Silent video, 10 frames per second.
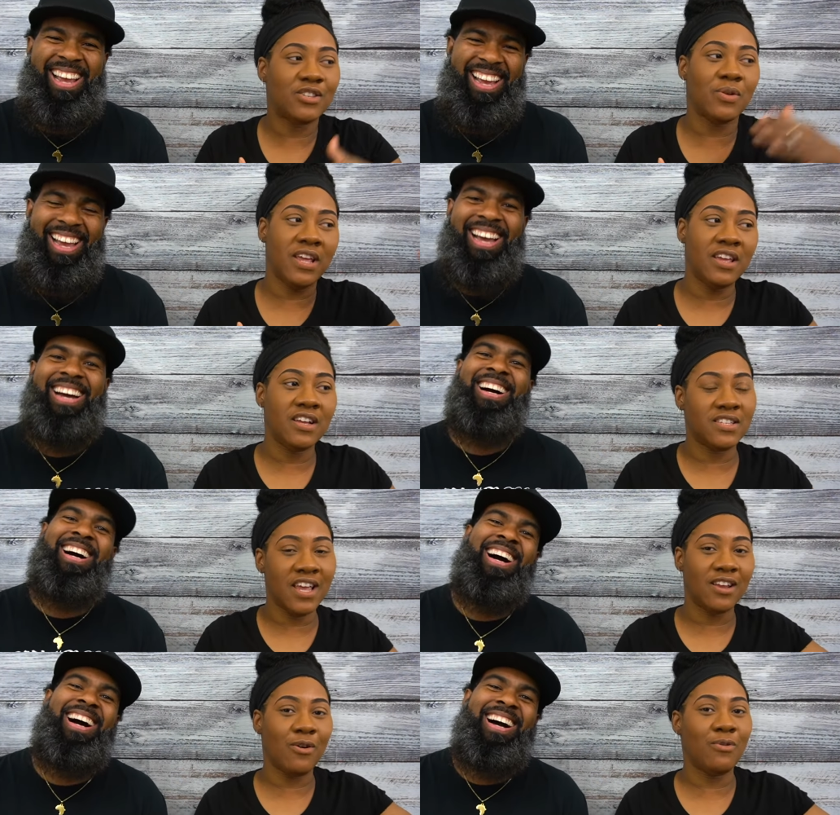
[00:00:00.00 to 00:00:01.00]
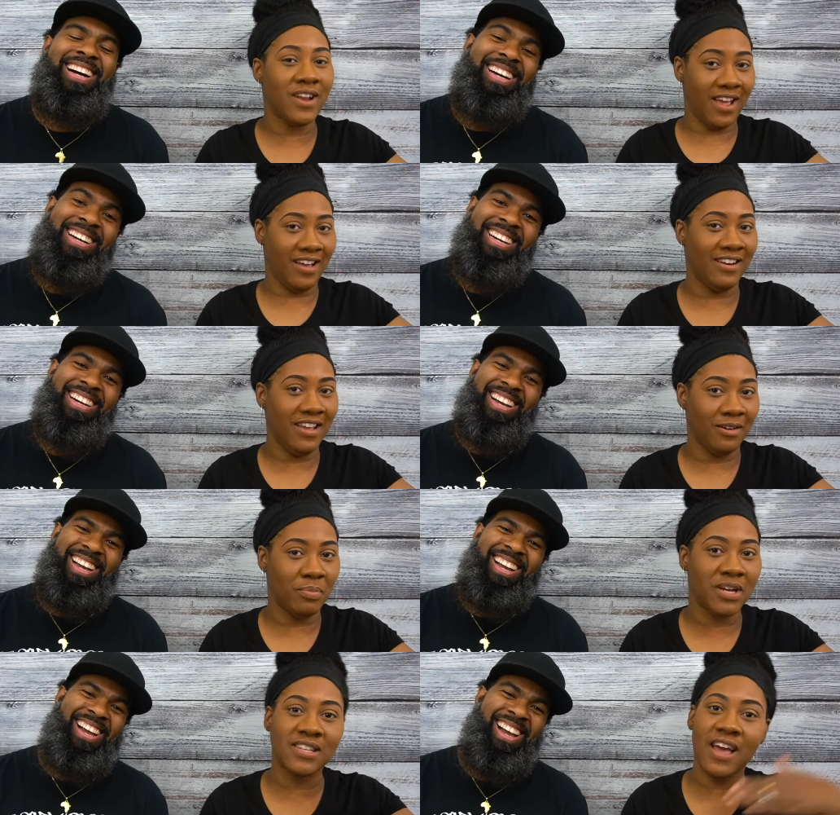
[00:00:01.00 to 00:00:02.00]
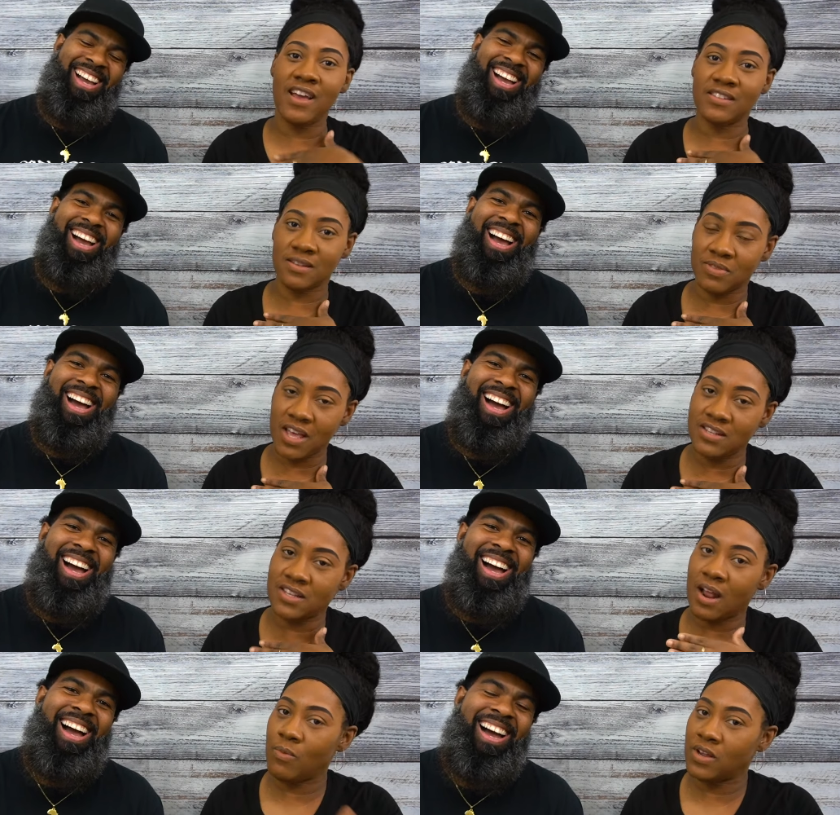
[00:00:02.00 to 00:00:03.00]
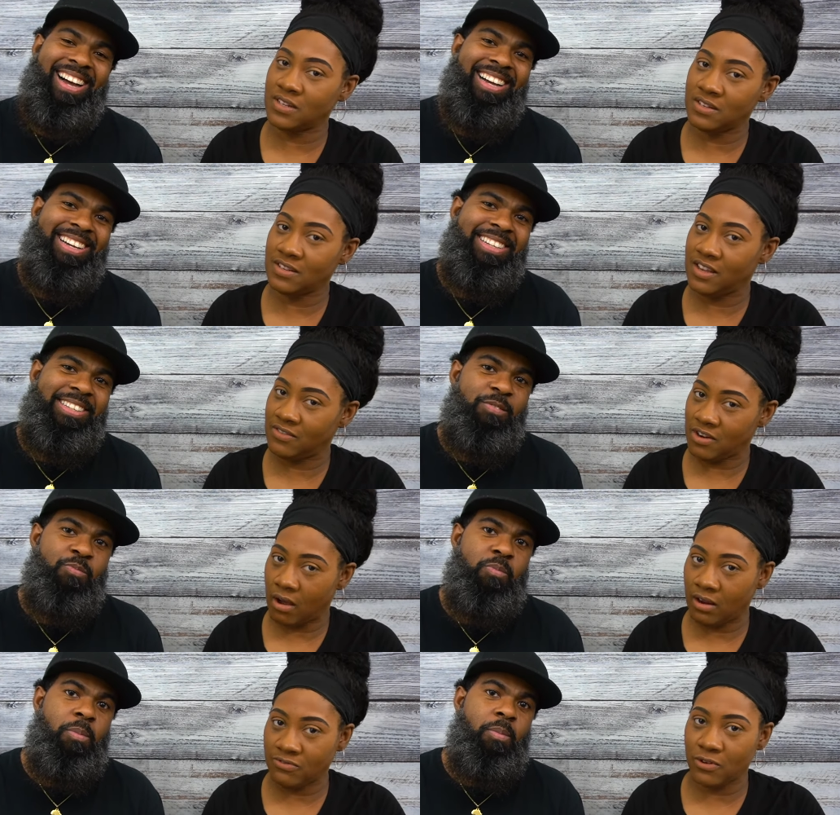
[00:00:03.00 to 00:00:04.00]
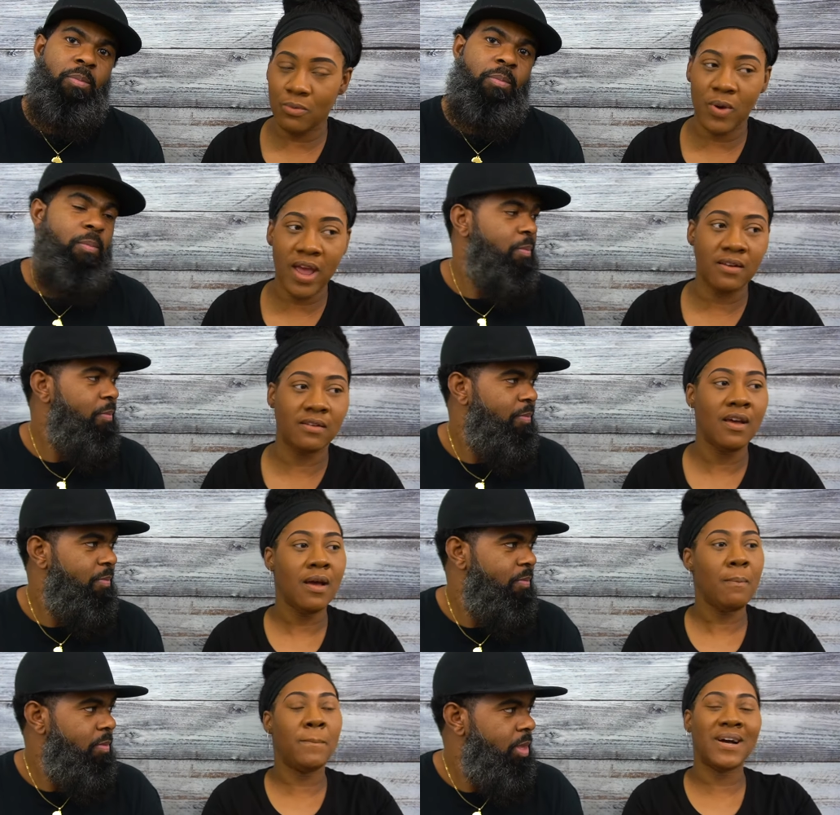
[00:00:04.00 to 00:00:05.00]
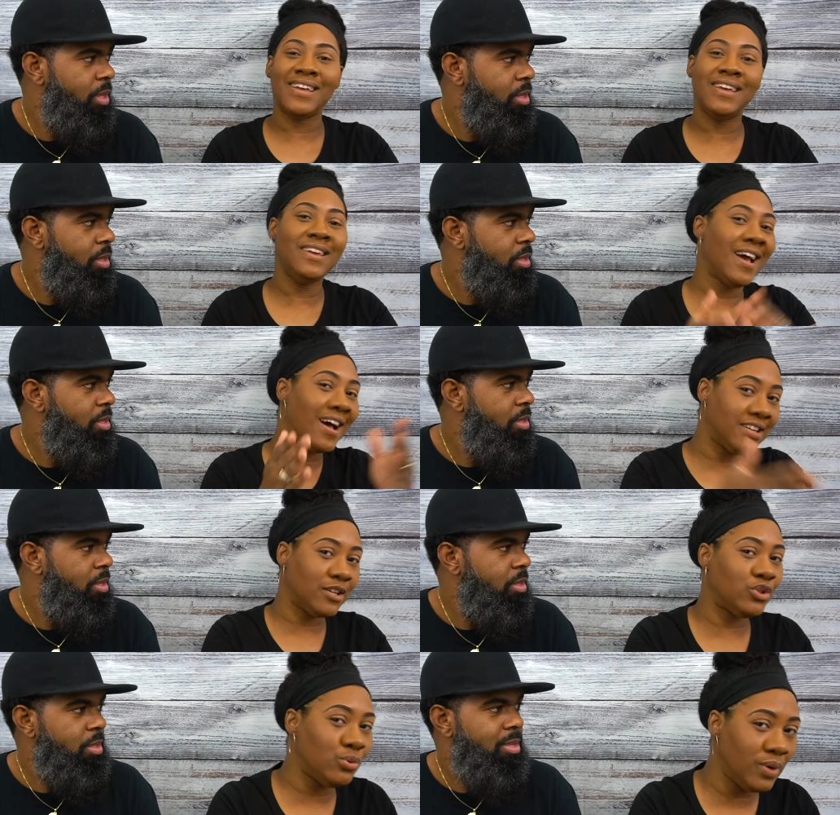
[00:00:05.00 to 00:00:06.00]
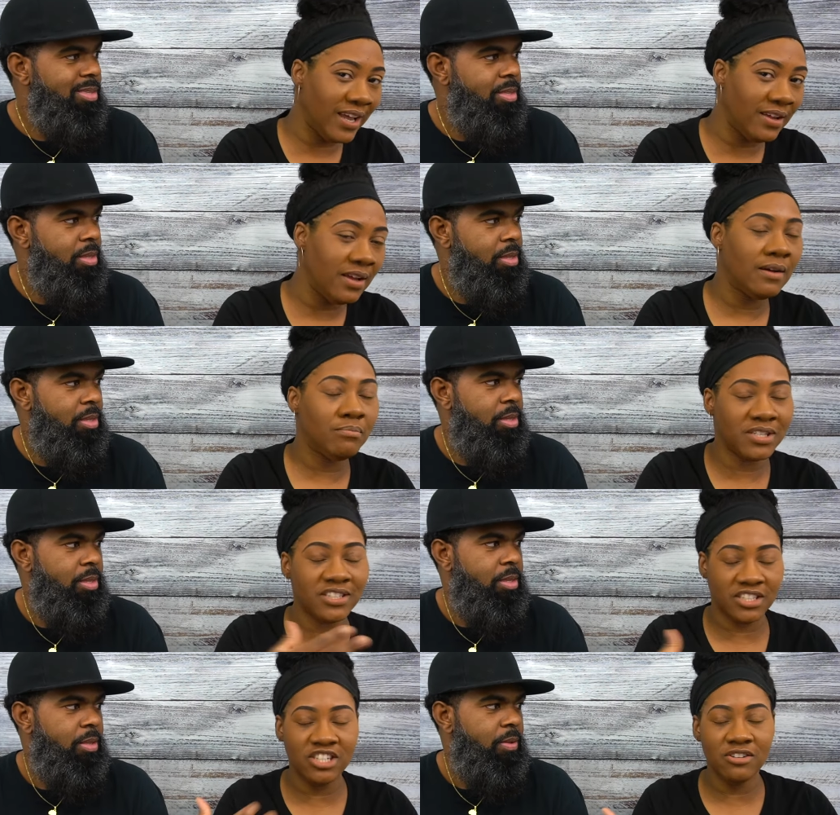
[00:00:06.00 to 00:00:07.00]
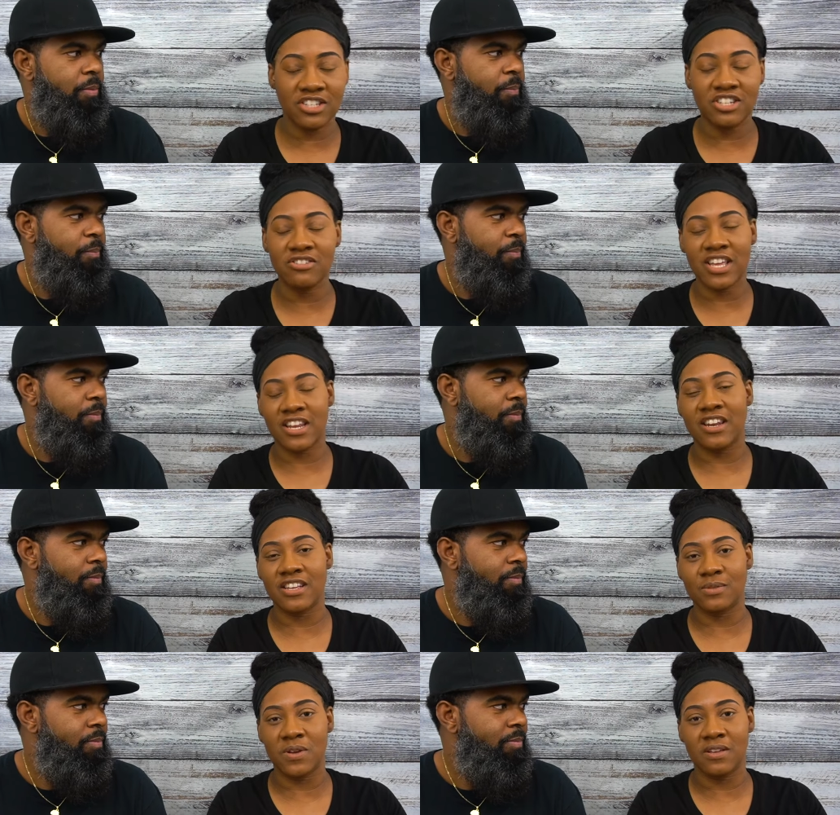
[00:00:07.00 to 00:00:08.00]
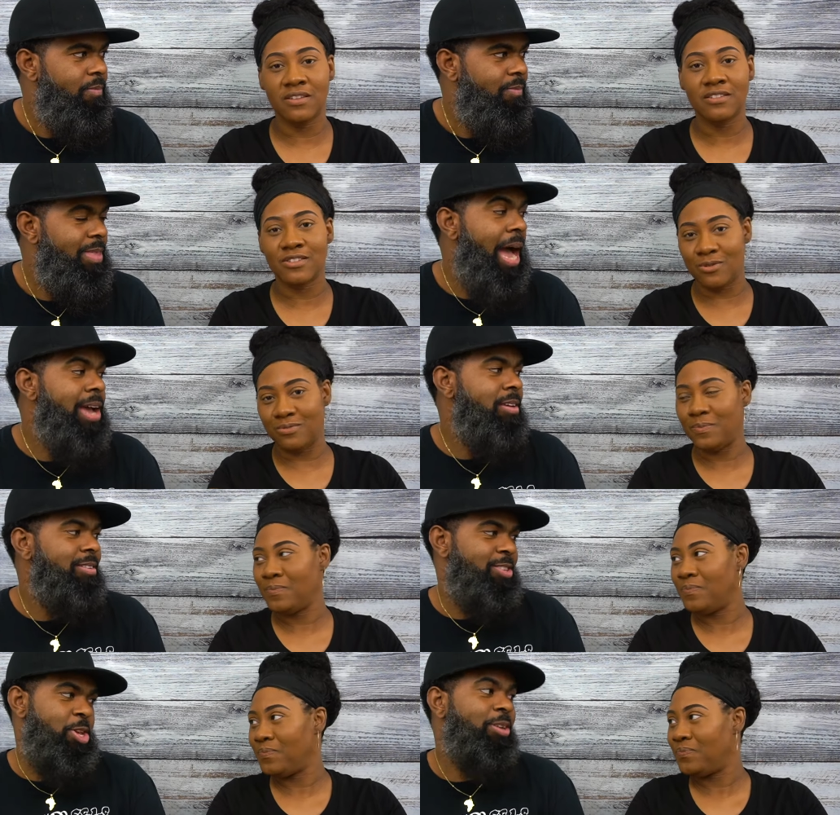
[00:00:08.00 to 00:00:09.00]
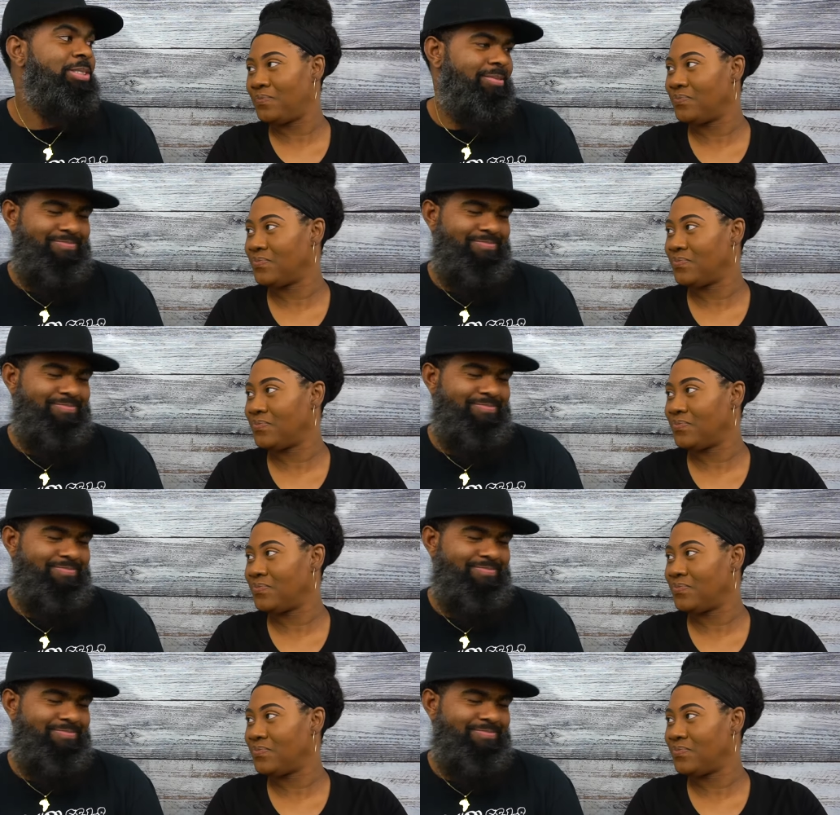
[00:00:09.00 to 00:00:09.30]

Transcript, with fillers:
Speaker 1: so that he can take it on down there because I had some things that I wanted to give Darla for the wedding. But he got there too late. But she'll she'll get it next week. So,
Speaker 2: now your